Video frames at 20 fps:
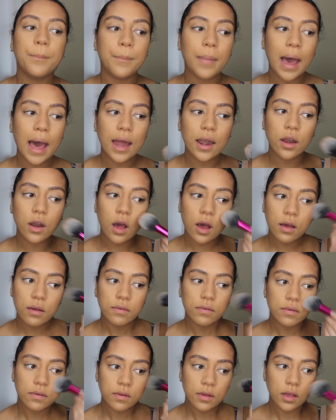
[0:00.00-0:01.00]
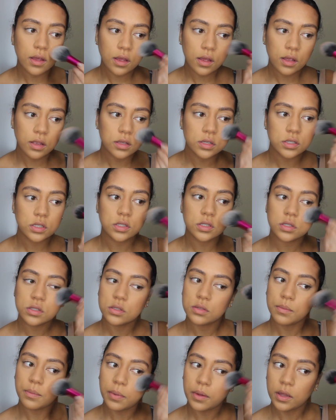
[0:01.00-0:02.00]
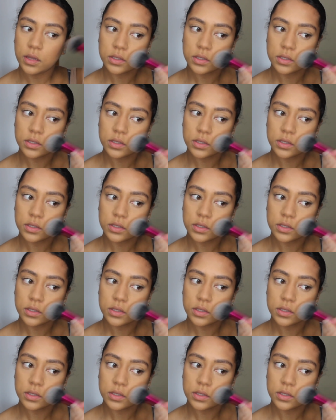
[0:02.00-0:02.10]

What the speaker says: pat it off, and just